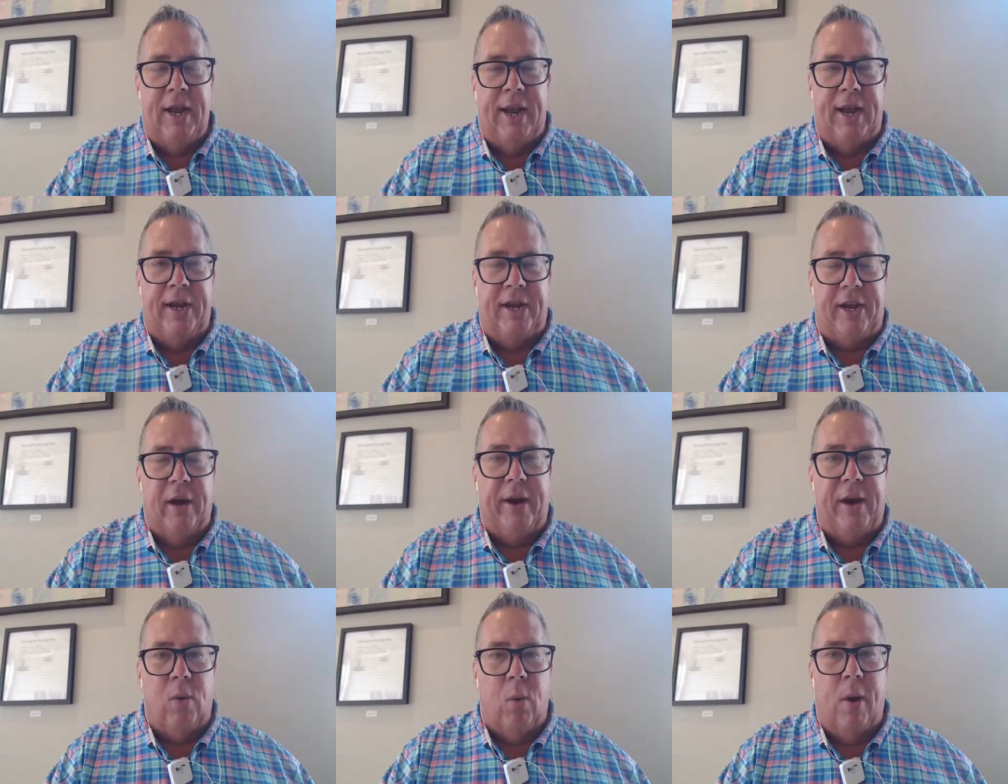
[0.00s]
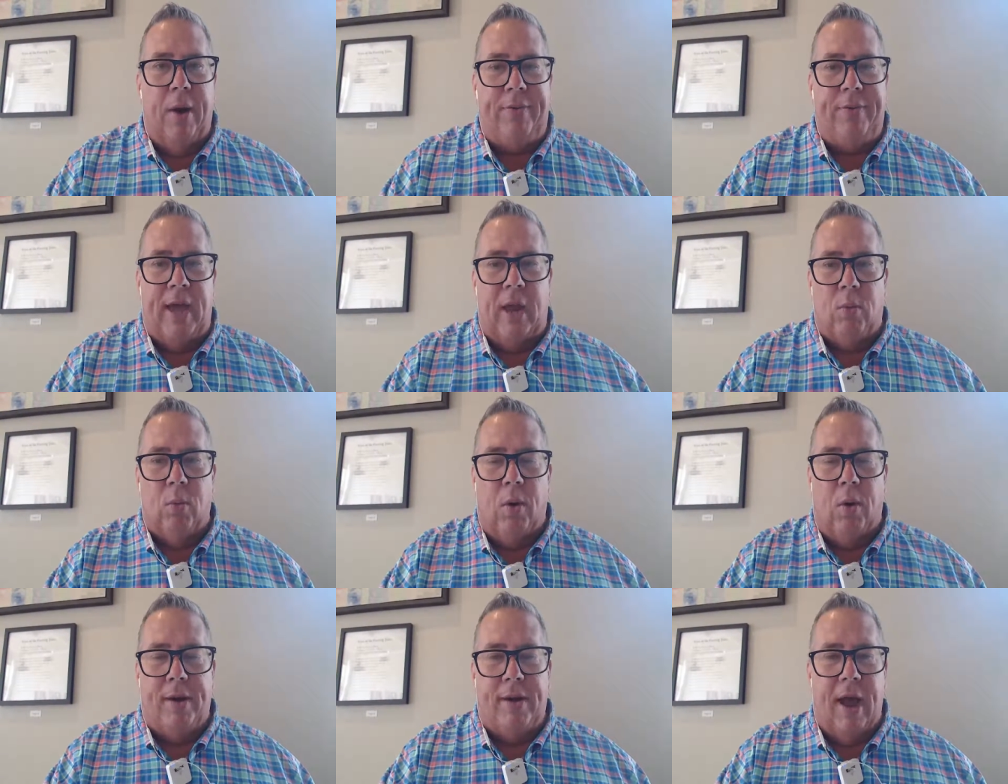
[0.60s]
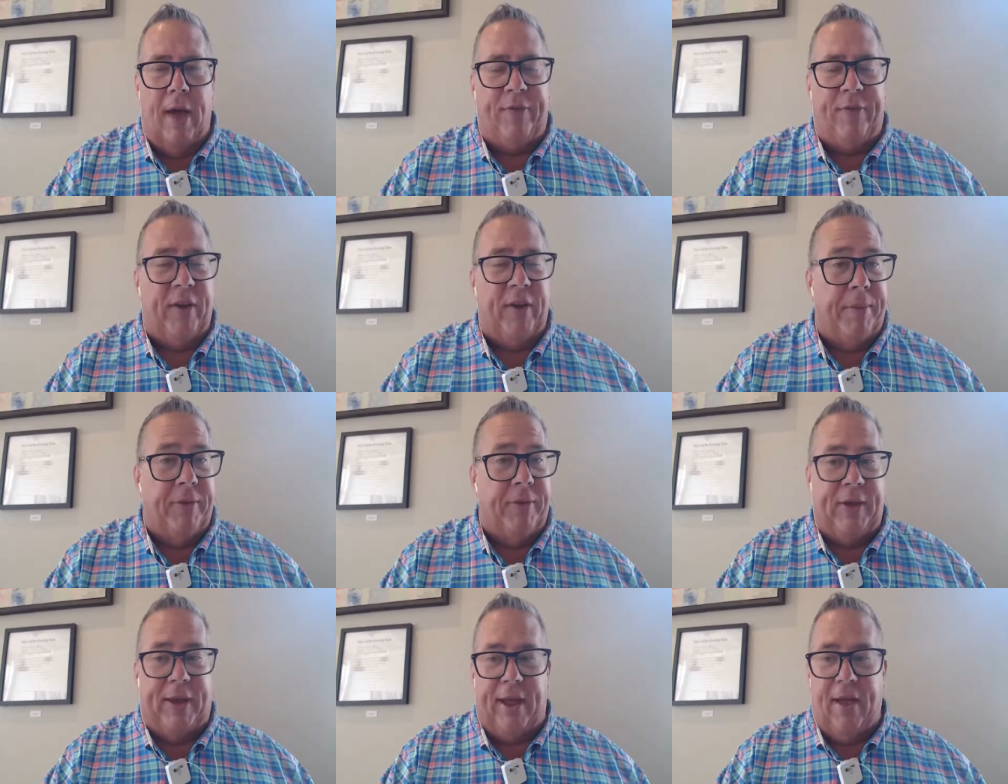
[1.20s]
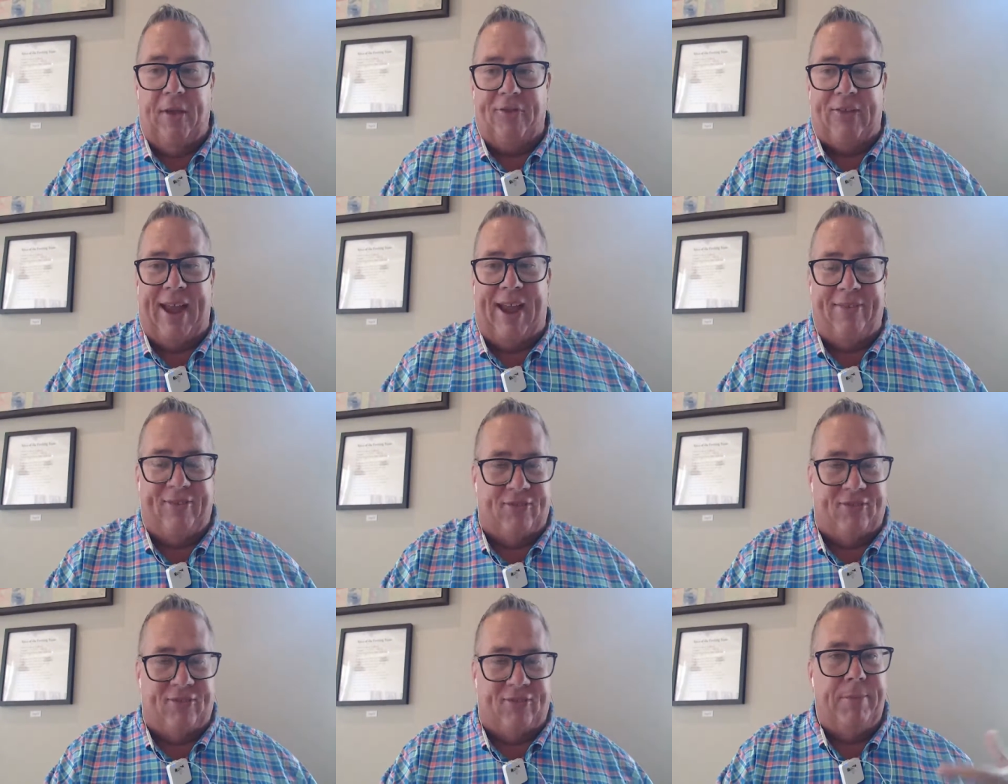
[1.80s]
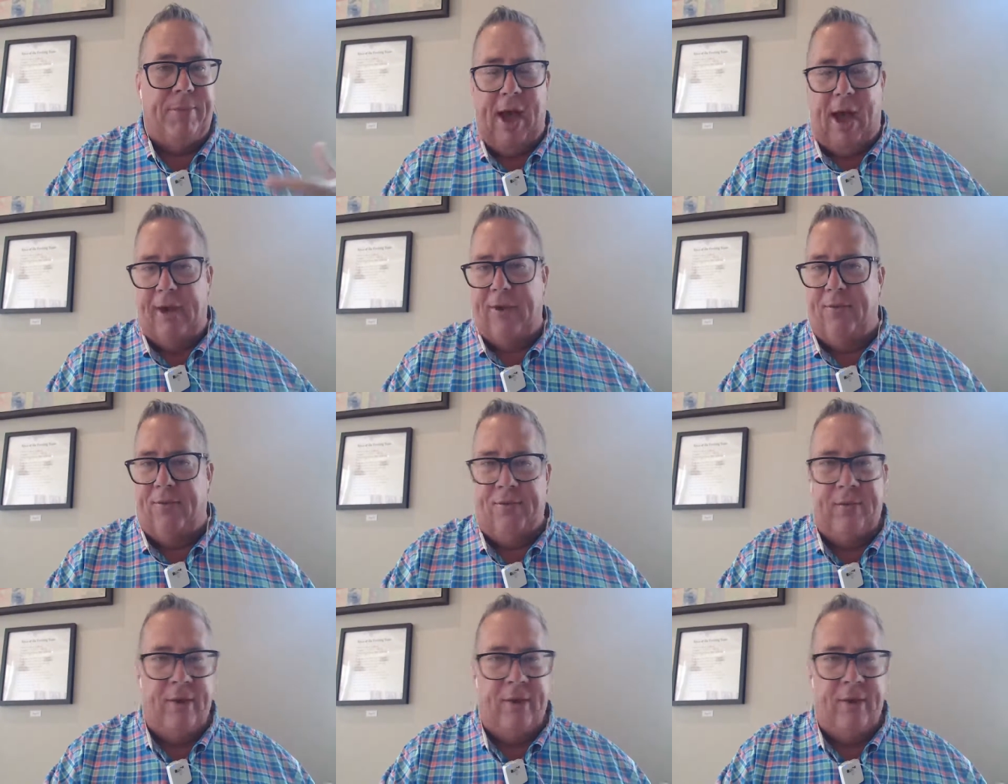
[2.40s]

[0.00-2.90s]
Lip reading: And Gary won that 1-0. Everything else had some kind of